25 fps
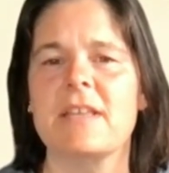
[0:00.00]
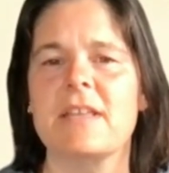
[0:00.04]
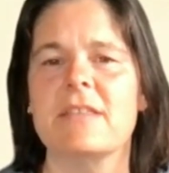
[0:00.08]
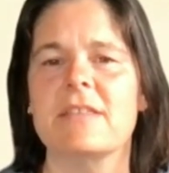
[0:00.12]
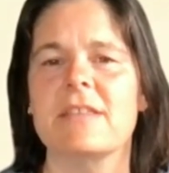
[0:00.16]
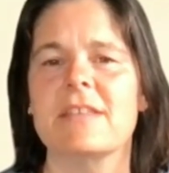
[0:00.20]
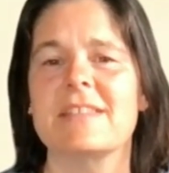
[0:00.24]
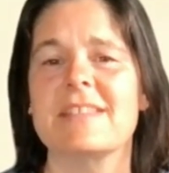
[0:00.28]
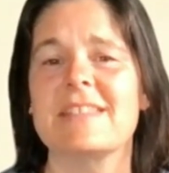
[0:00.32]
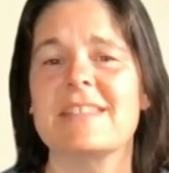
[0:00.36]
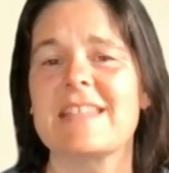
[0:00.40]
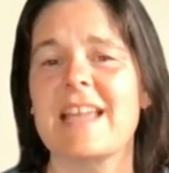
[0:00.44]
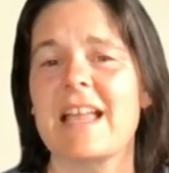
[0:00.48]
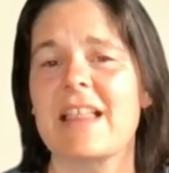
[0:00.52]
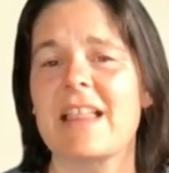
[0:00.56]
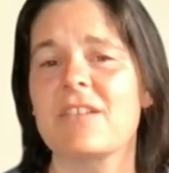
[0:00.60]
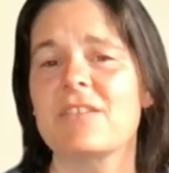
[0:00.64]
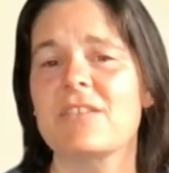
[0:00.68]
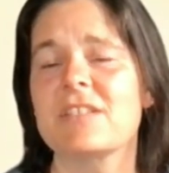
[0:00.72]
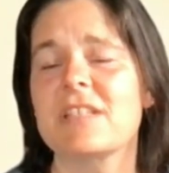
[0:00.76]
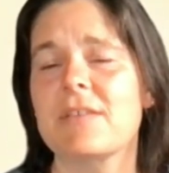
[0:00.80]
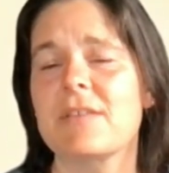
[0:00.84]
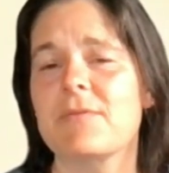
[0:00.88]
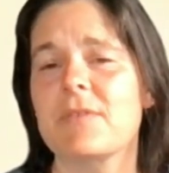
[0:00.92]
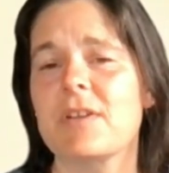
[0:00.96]
the
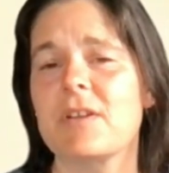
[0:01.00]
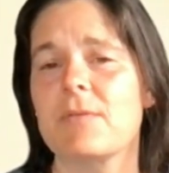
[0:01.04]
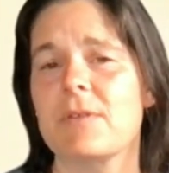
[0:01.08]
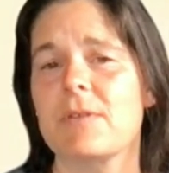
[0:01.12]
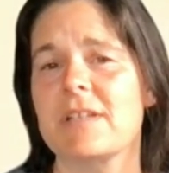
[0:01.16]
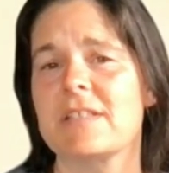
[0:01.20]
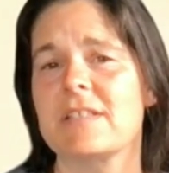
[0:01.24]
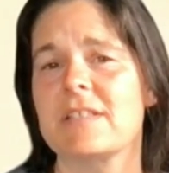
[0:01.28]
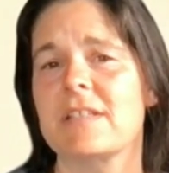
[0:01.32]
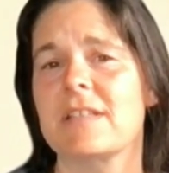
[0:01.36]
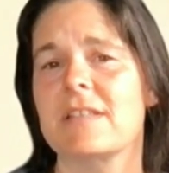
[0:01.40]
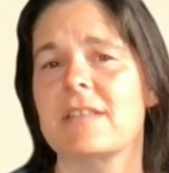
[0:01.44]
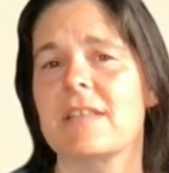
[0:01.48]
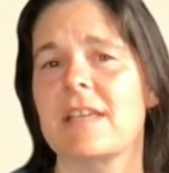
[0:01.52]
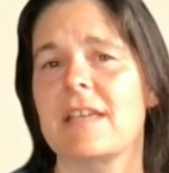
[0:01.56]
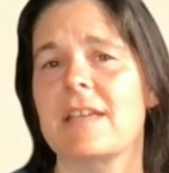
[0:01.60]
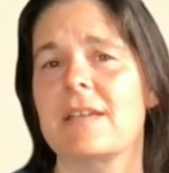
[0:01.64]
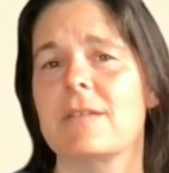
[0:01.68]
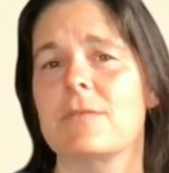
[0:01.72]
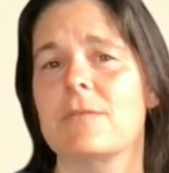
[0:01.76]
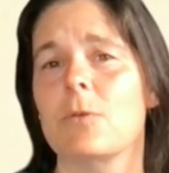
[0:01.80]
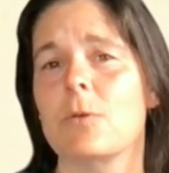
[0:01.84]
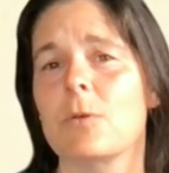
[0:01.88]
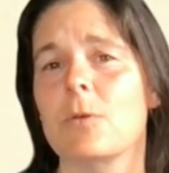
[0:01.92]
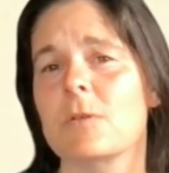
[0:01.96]
sellers have requested that
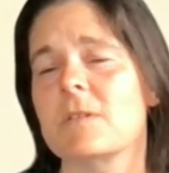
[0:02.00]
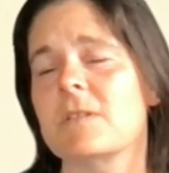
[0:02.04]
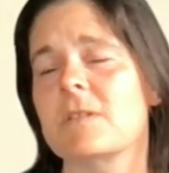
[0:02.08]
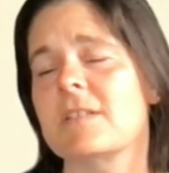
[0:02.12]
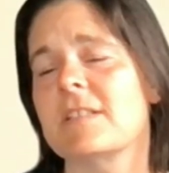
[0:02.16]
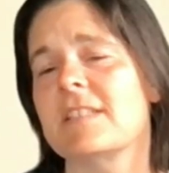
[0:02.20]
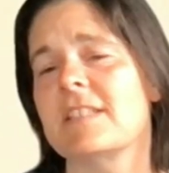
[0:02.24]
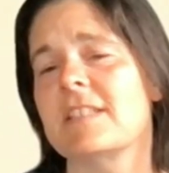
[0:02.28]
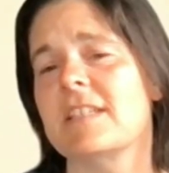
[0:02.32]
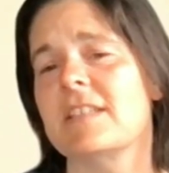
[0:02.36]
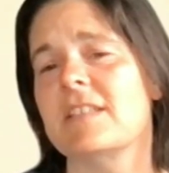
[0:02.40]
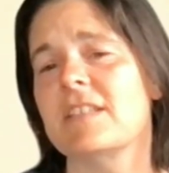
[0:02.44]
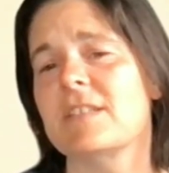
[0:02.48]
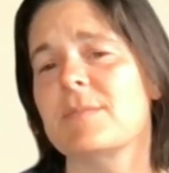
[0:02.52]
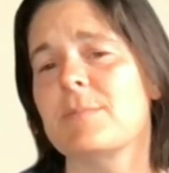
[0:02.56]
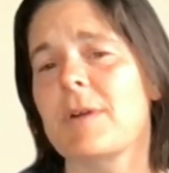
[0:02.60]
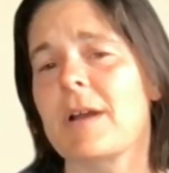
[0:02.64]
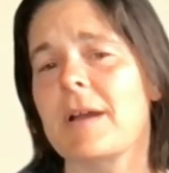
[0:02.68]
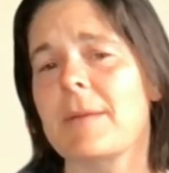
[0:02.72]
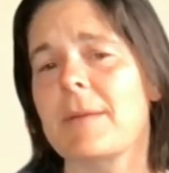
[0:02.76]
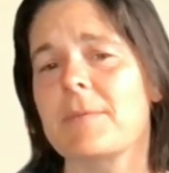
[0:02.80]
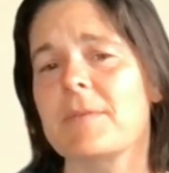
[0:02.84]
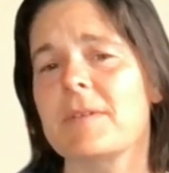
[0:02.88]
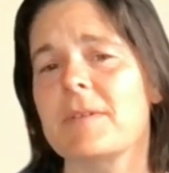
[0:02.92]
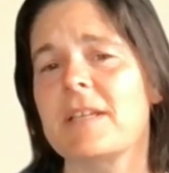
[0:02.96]
in order to see this
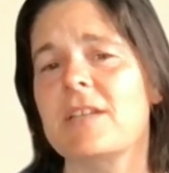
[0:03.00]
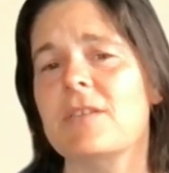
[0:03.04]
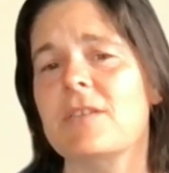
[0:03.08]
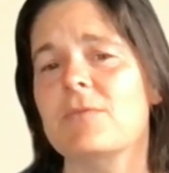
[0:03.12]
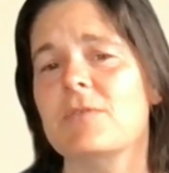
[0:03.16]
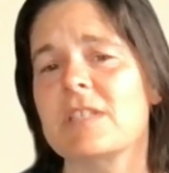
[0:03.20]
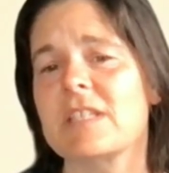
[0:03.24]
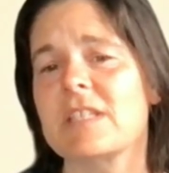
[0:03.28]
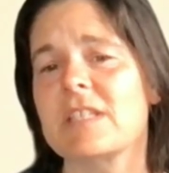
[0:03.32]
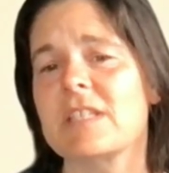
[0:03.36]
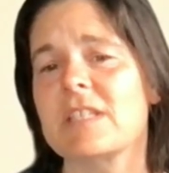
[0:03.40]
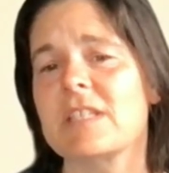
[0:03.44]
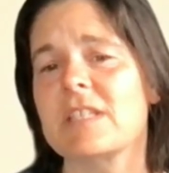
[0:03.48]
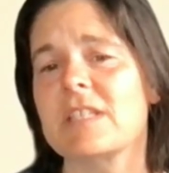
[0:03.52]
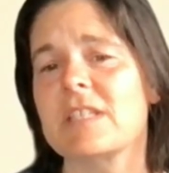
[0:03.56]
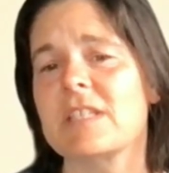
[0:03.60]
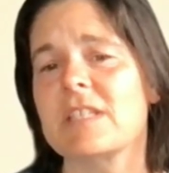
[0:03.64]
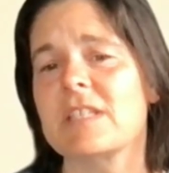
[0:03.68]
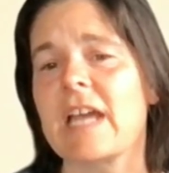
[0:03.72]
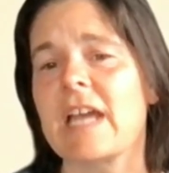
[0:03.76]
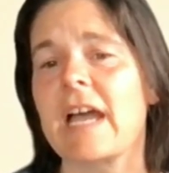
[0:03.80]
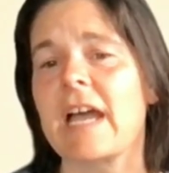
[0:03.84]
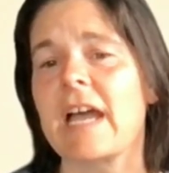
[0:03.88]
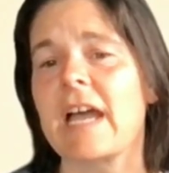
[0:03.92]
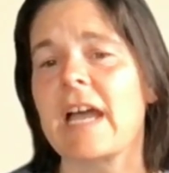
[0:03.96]
property, you sign
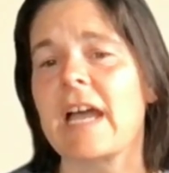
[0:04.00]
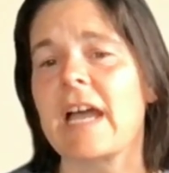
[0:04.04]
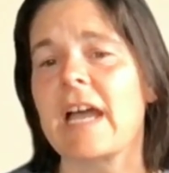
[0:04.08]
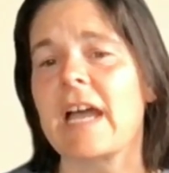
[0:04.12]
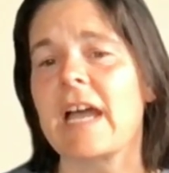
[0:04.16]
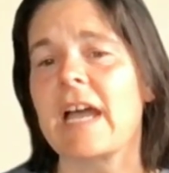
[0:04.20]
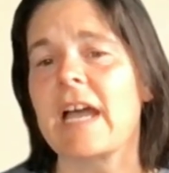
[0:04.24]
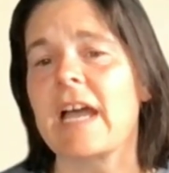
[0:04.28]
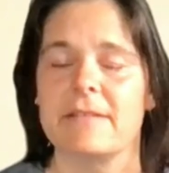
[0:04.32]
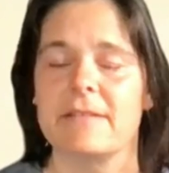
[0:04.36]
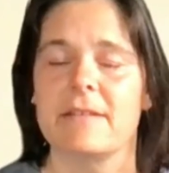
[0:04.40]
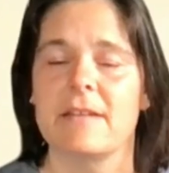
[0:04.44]
in.